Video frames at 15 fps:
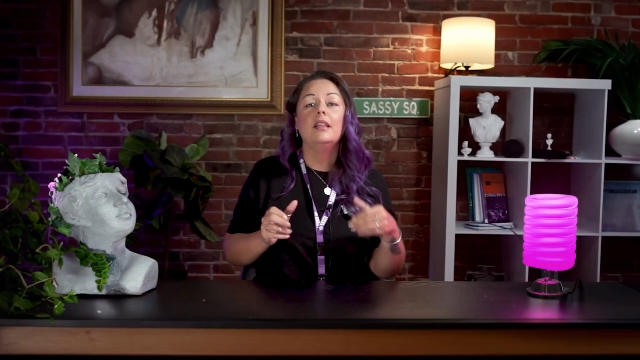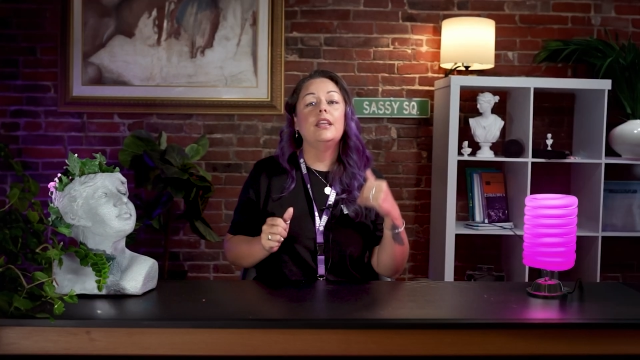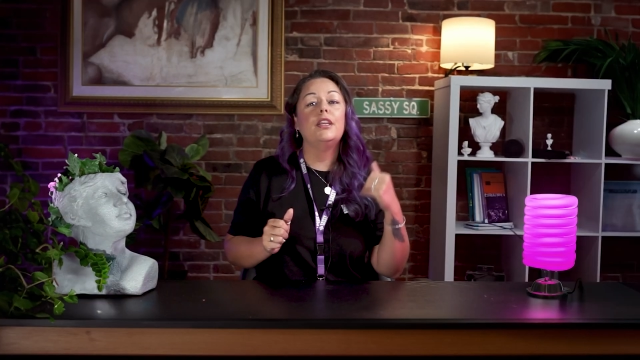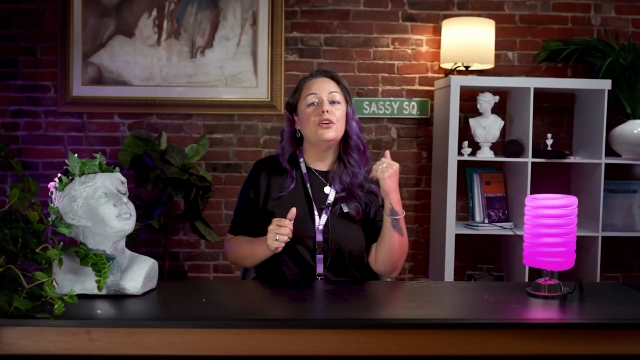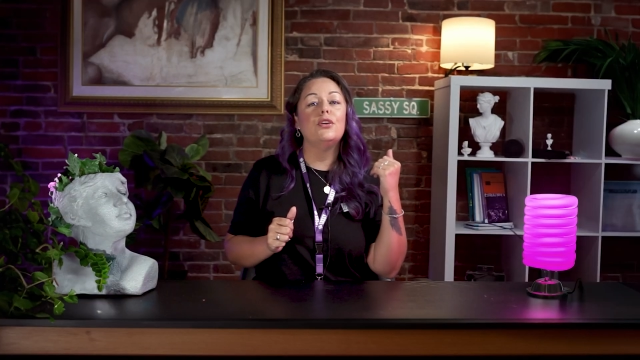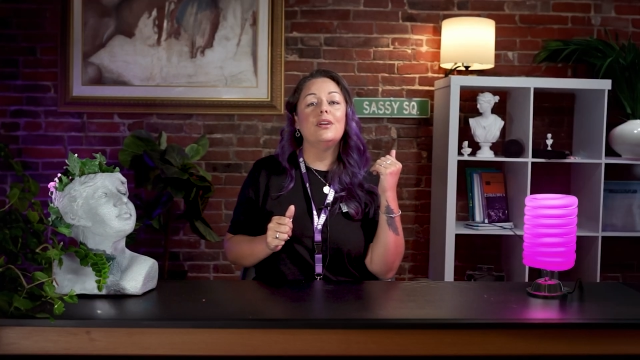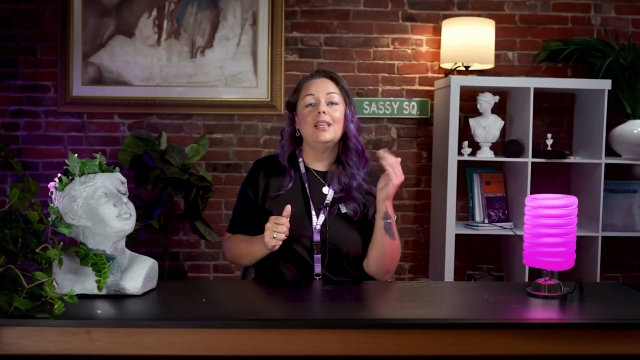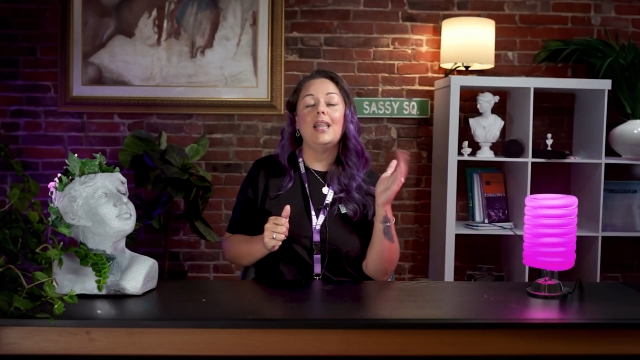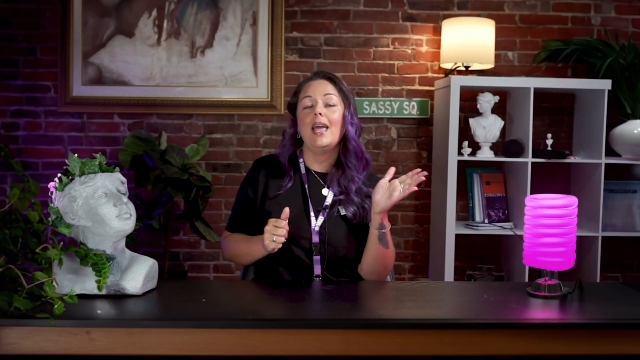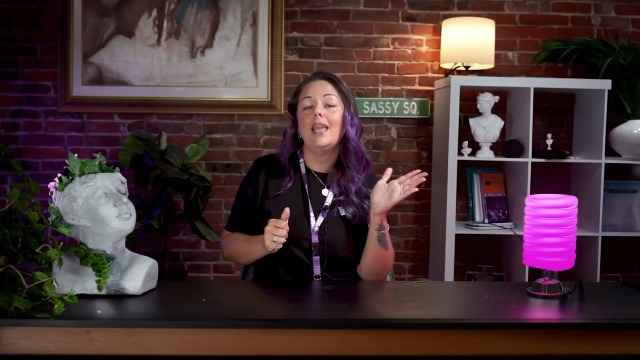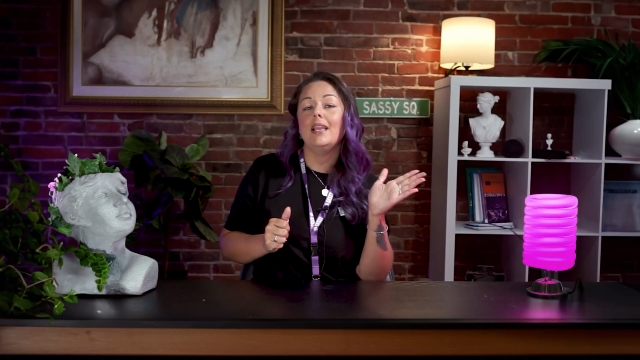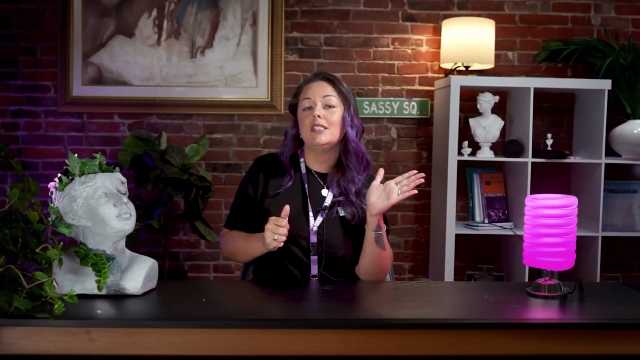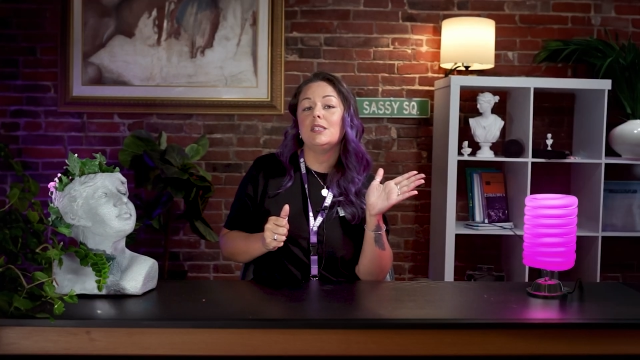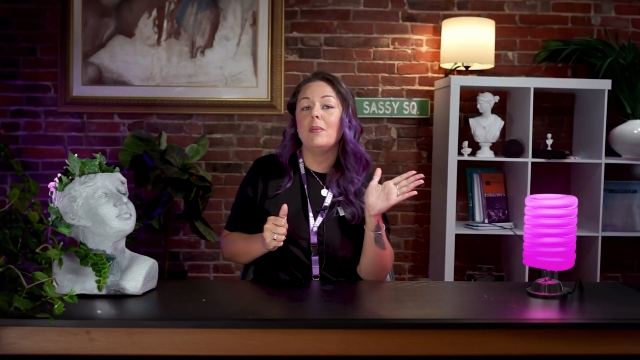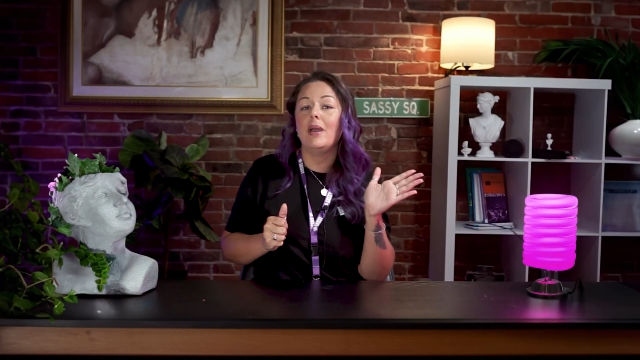Like your
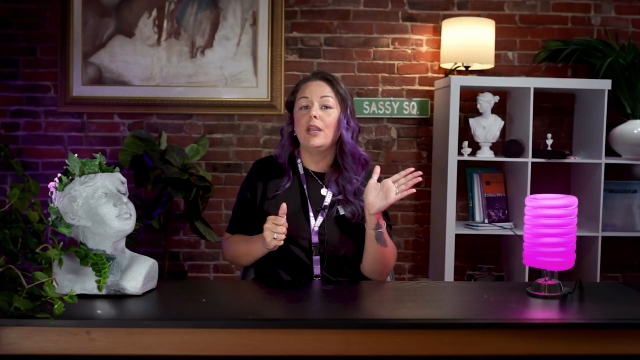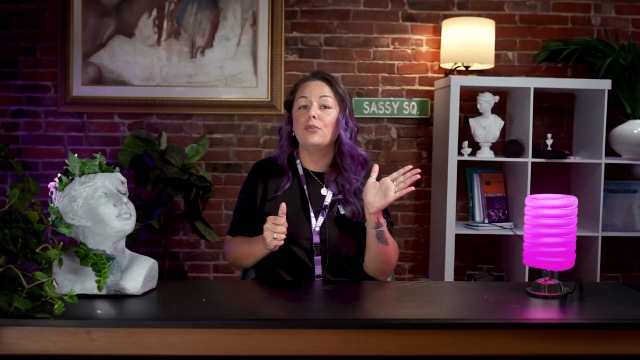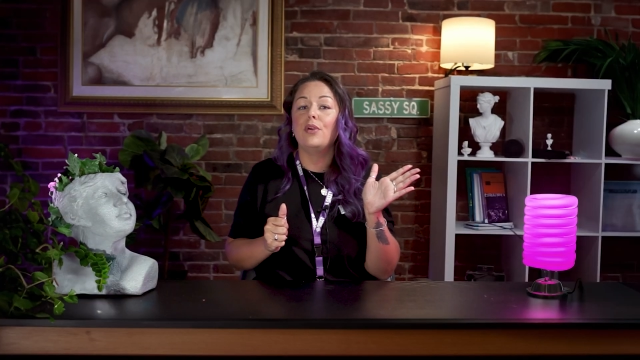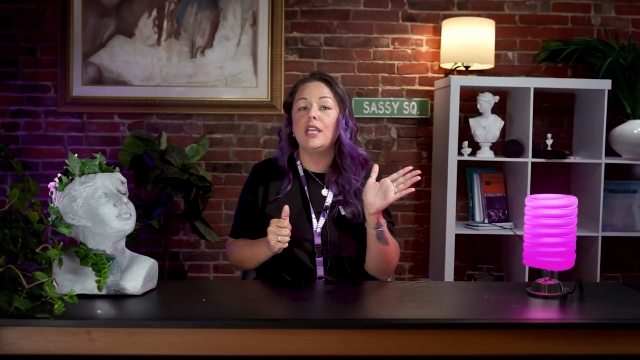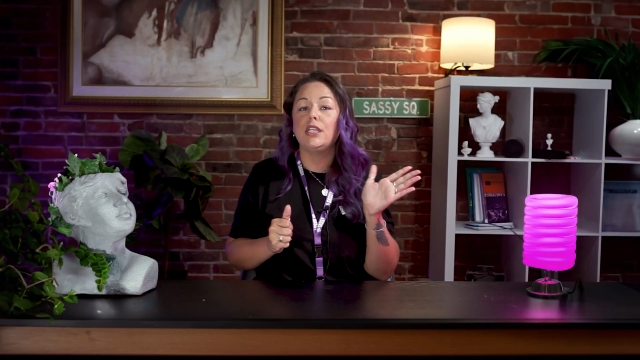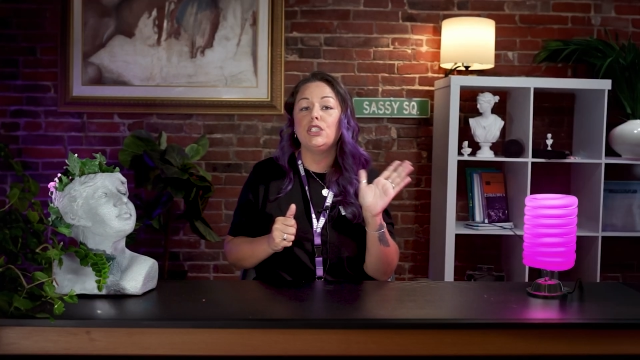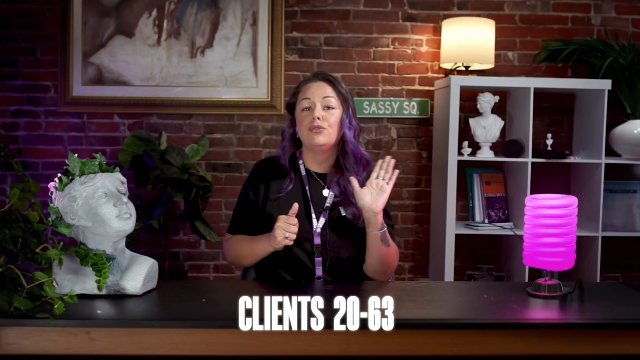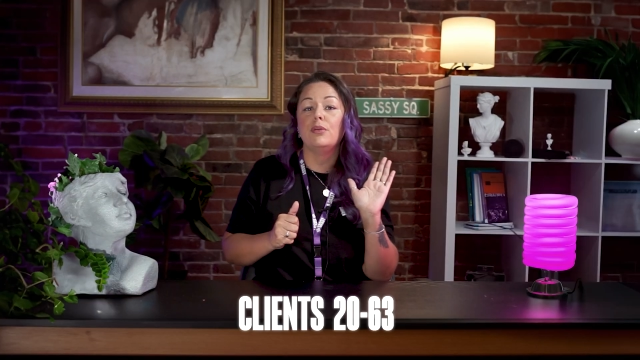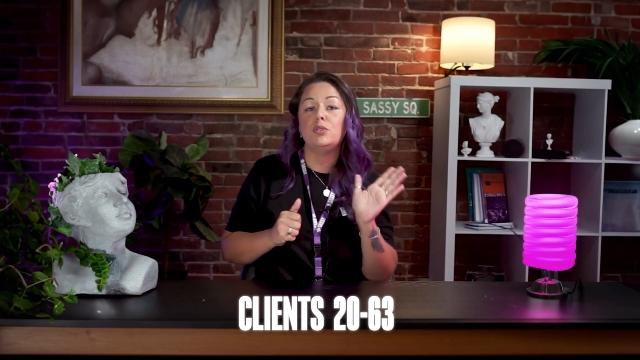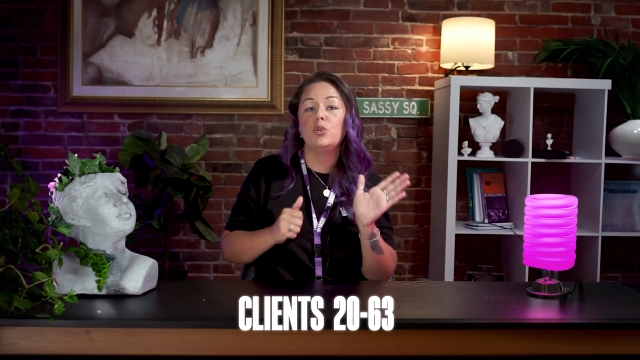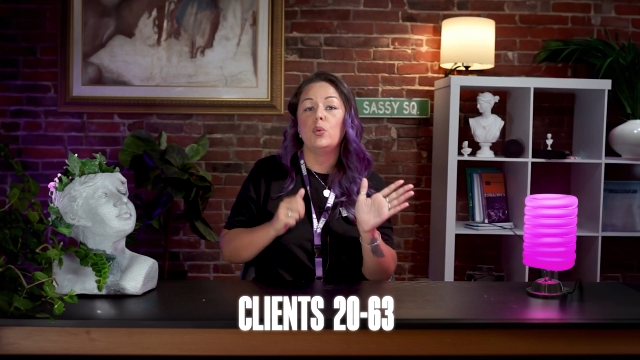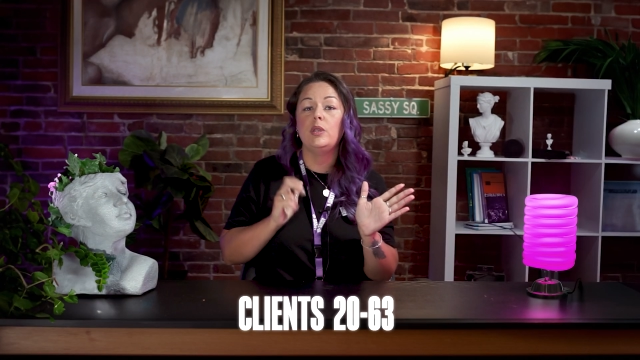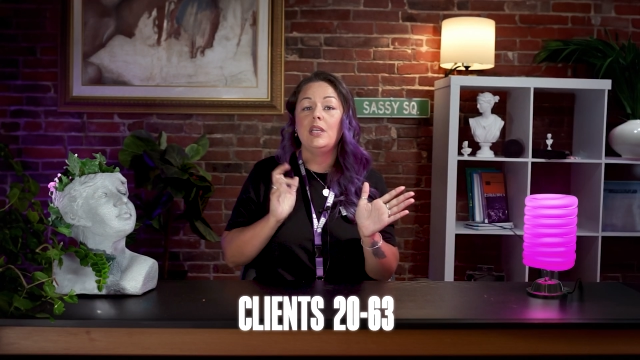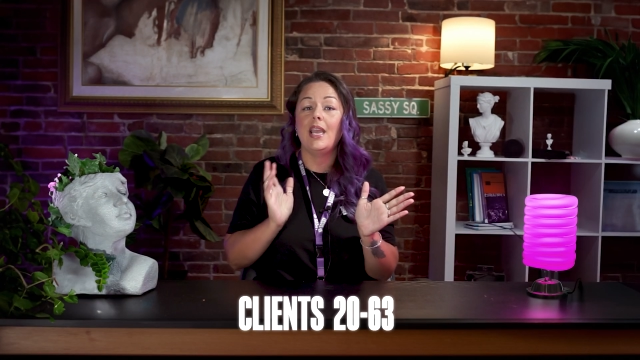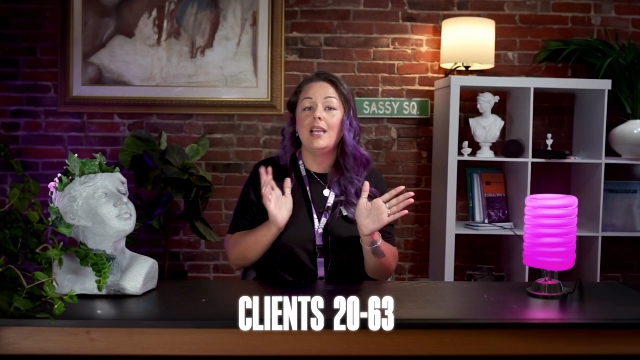clients might range from
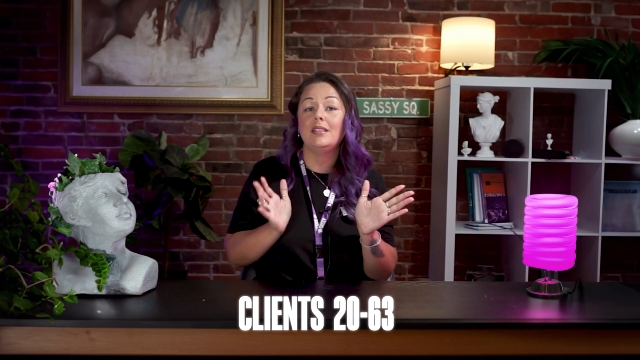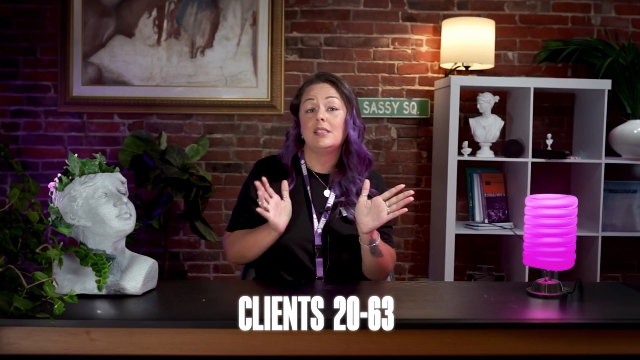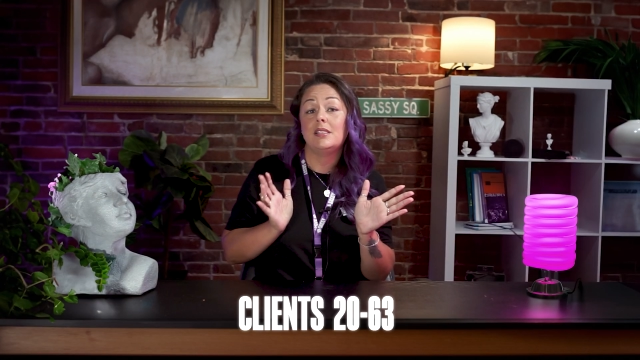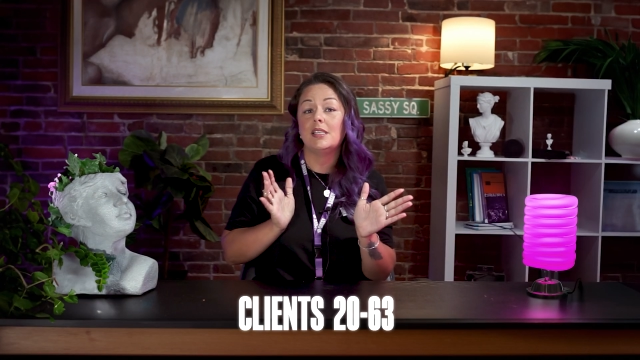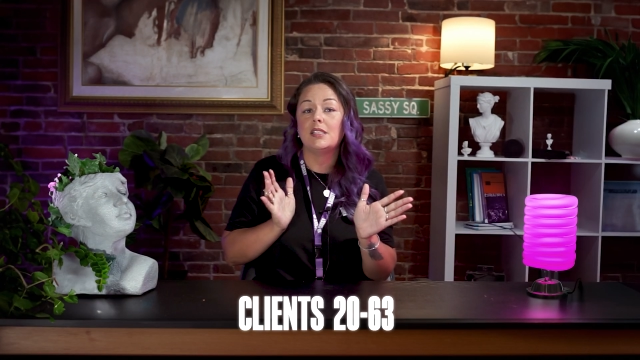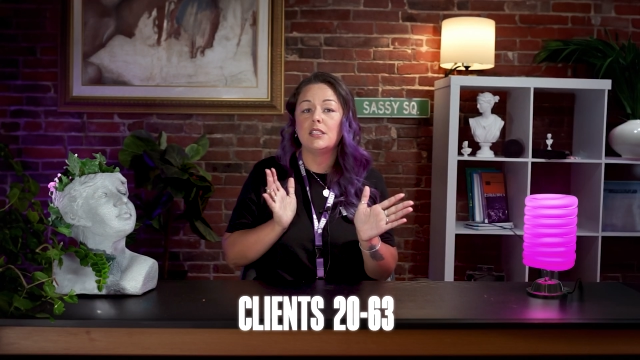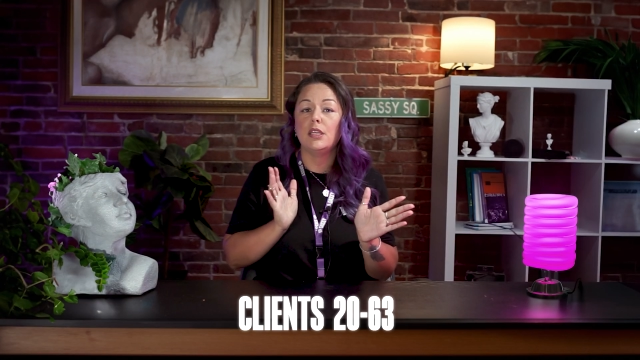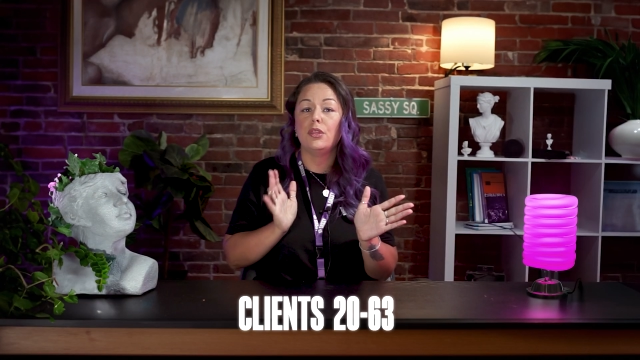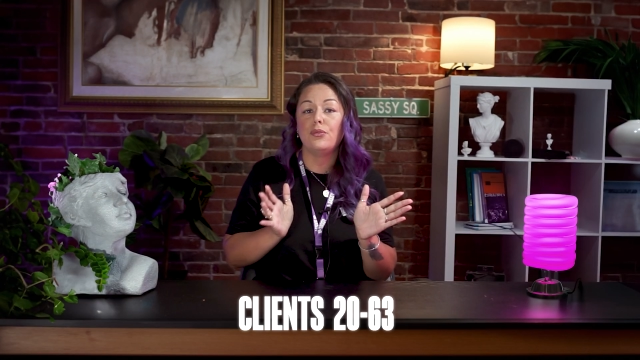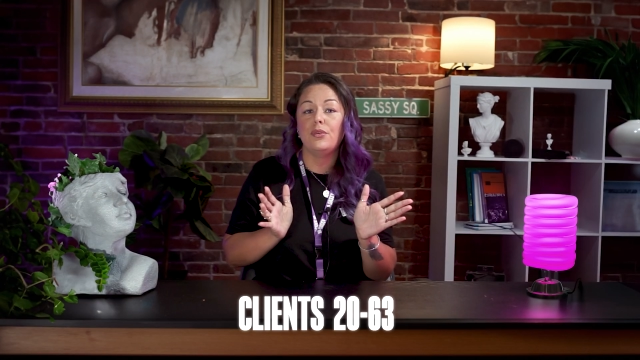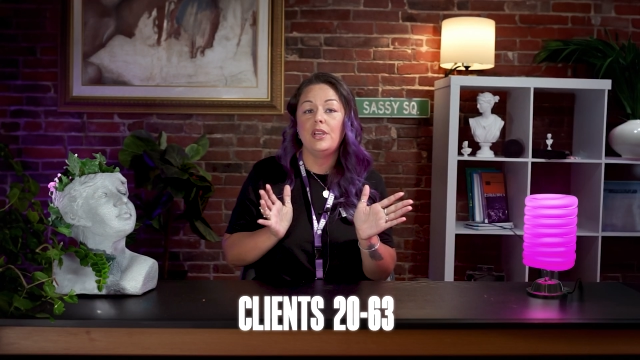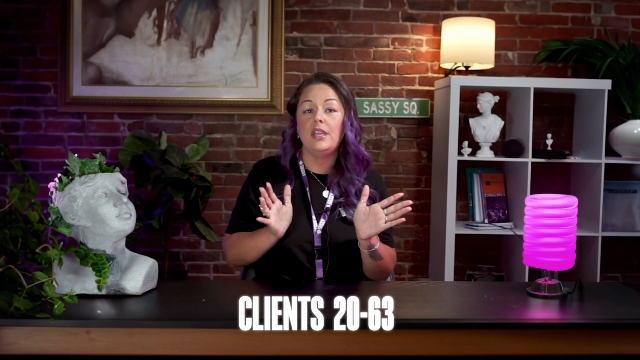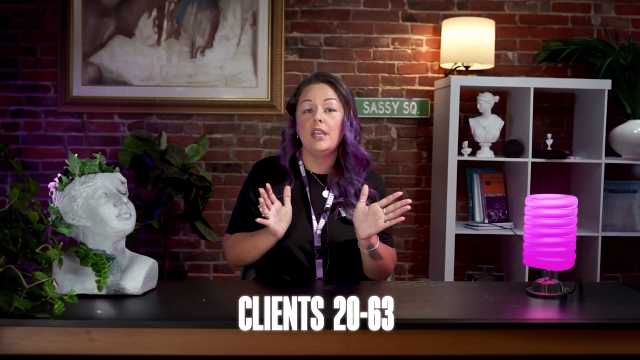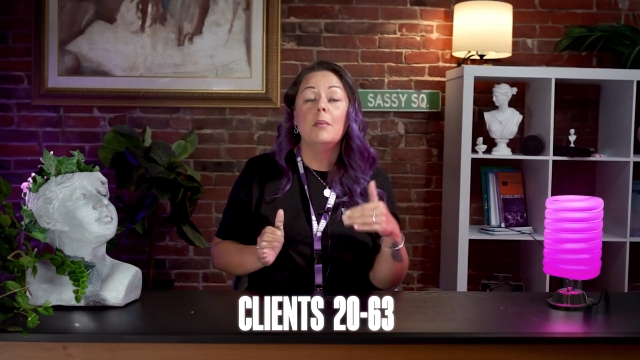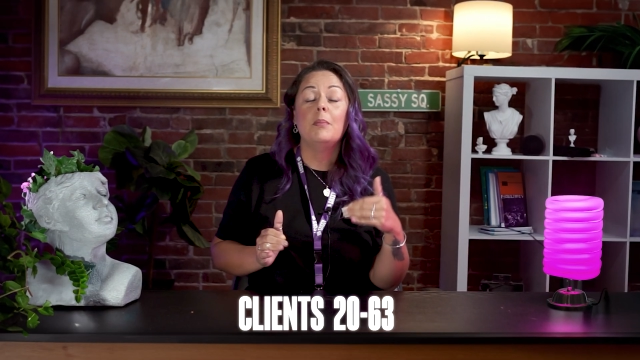28 to
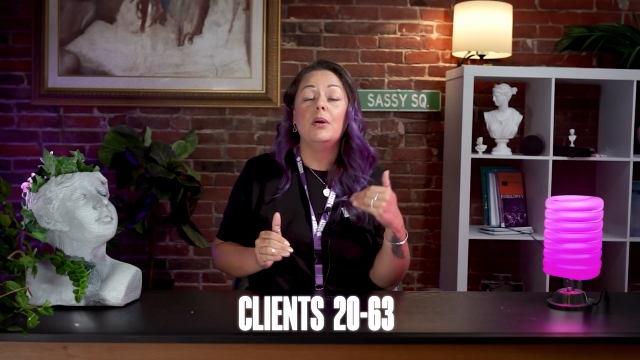63,